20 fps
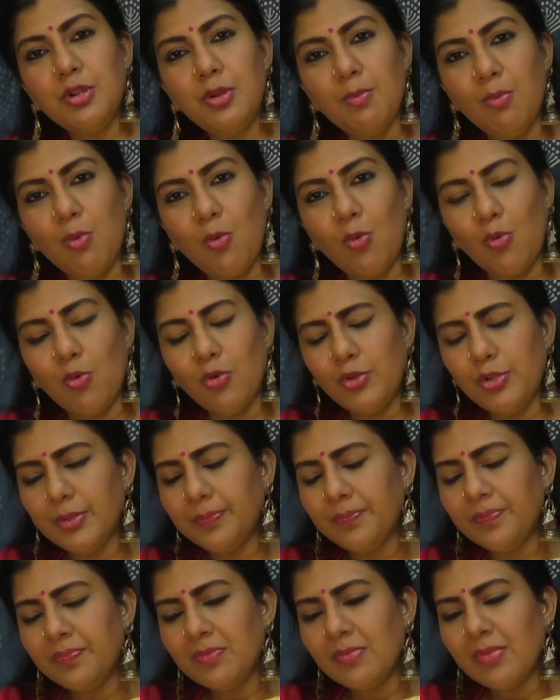mode
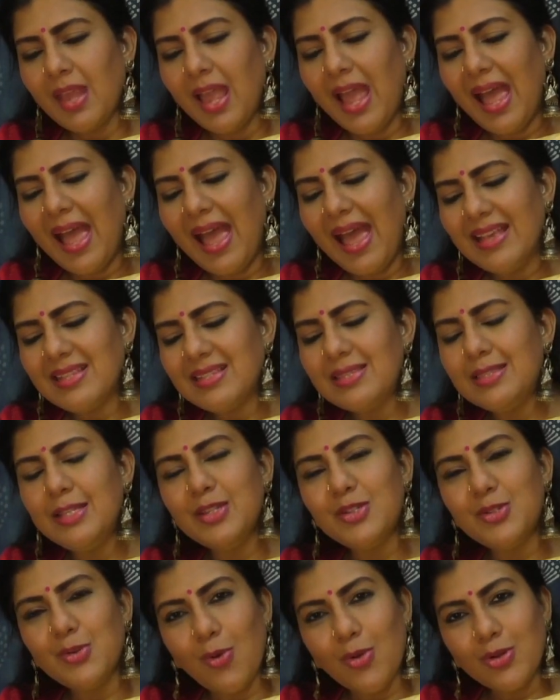as
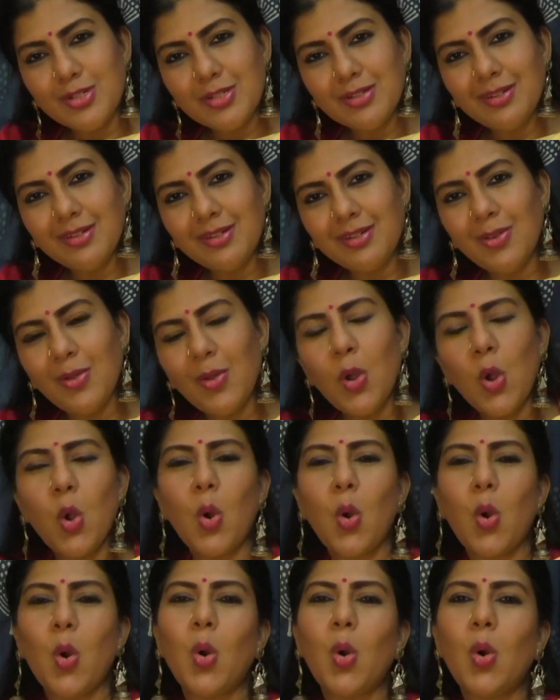the daughter
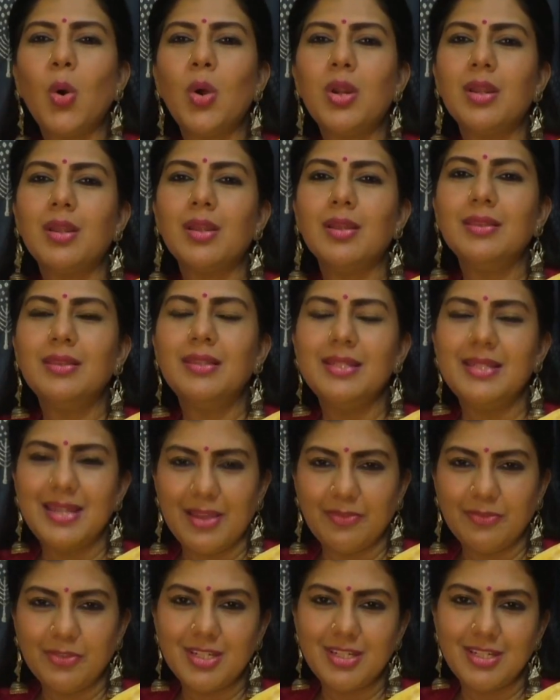or the
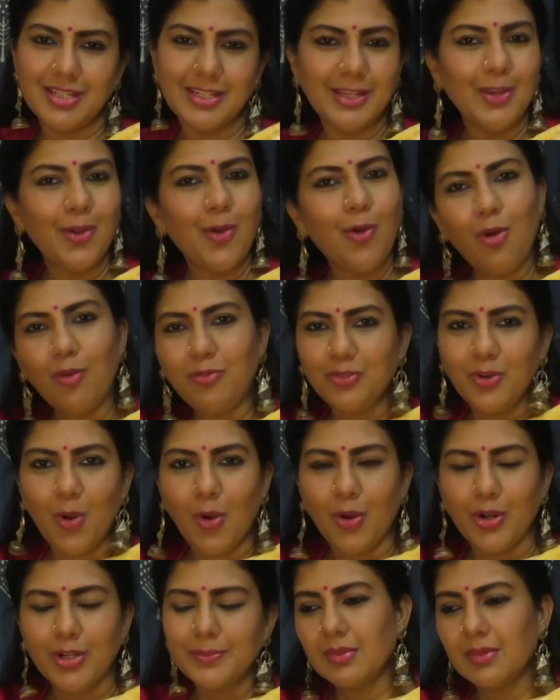devotee of
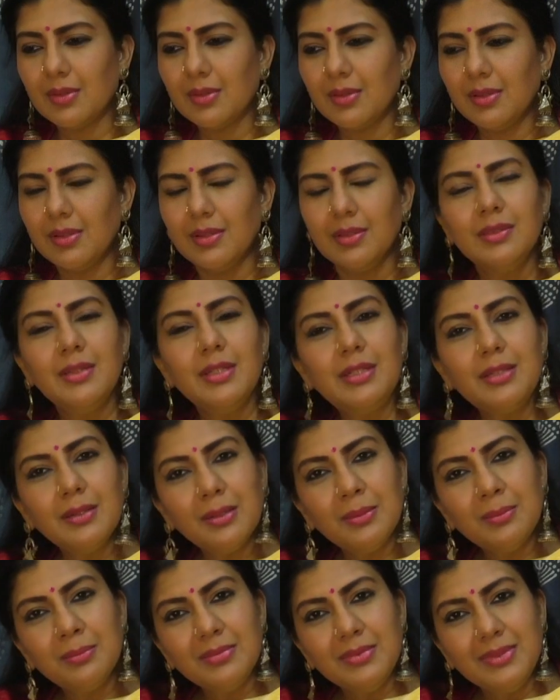God. The
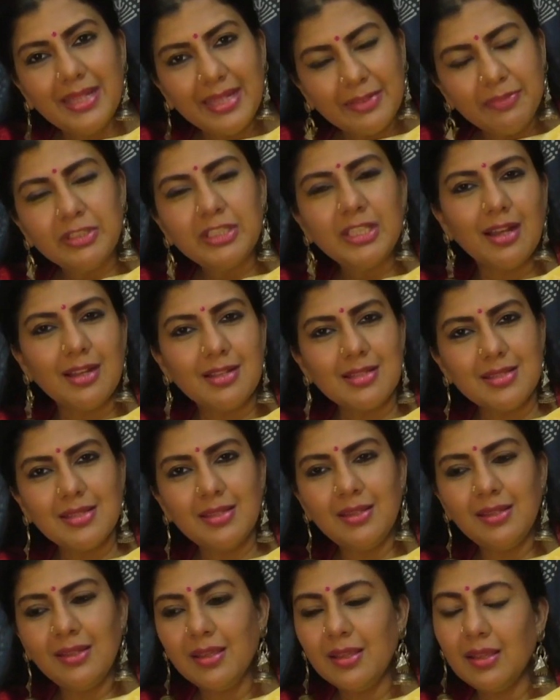term
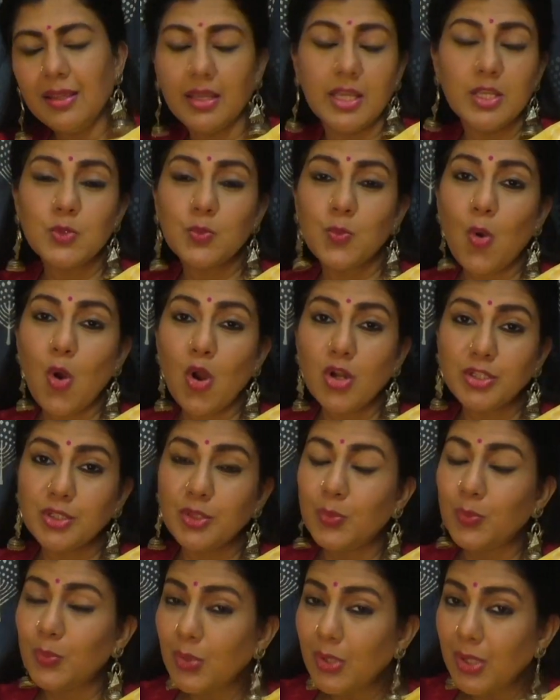Devadasi is what
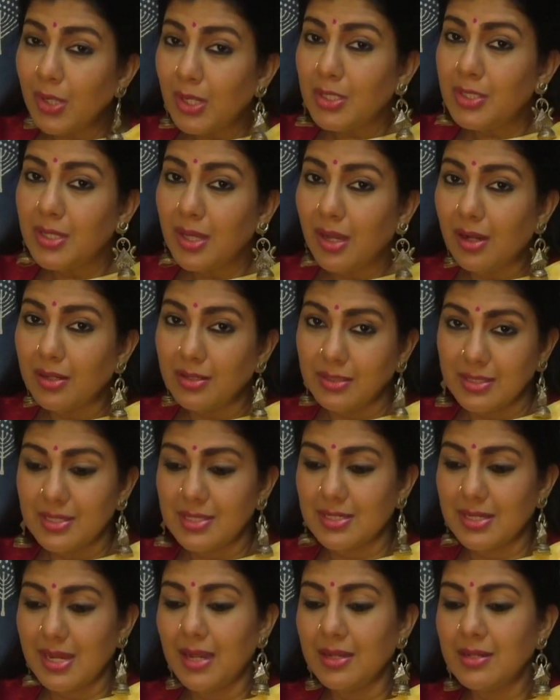the world
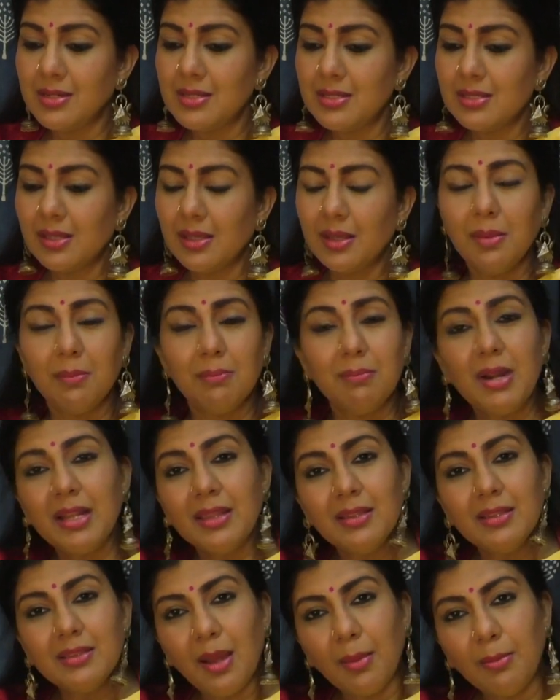understands, but
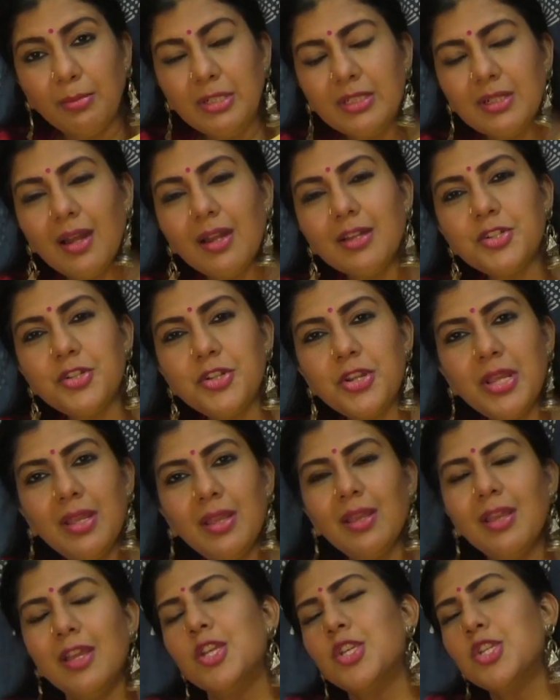in the Tamil
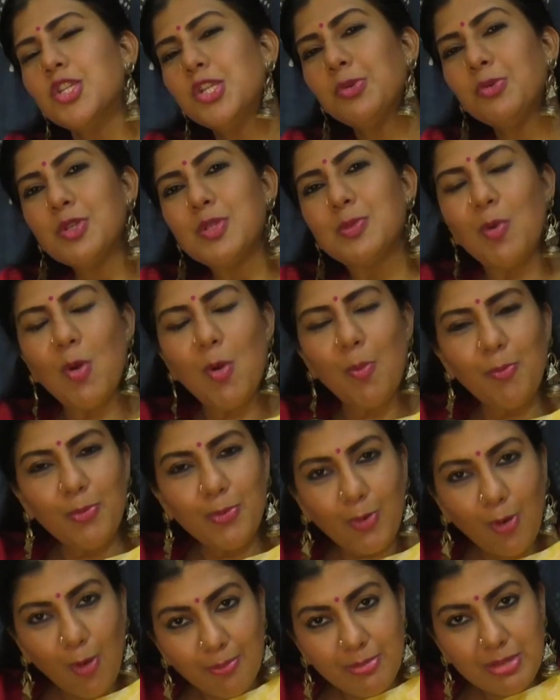country, she was more
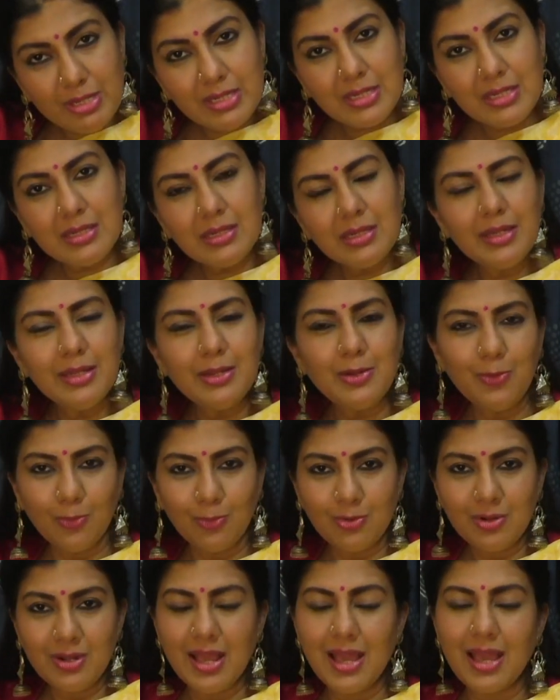prominently
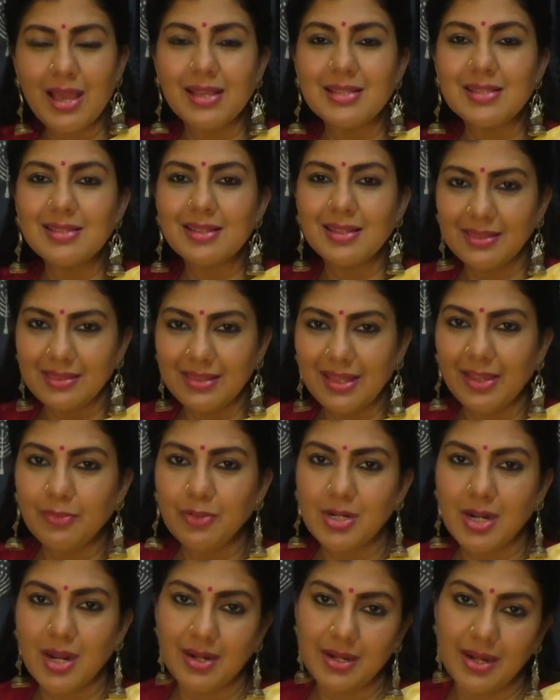known as
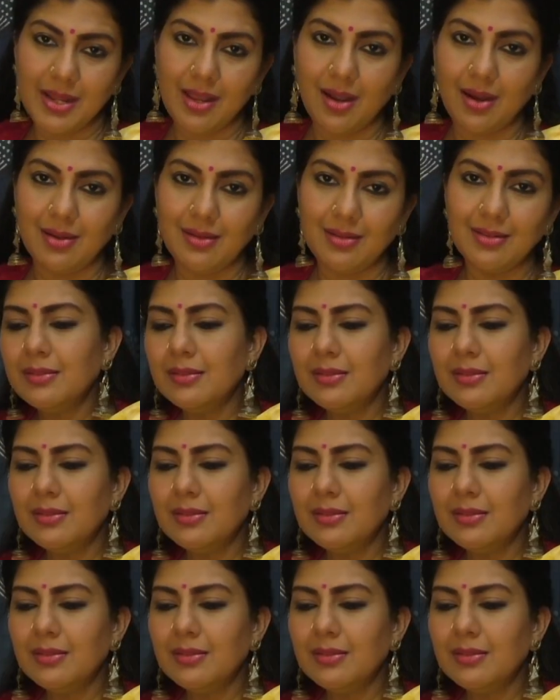Devaradiyal,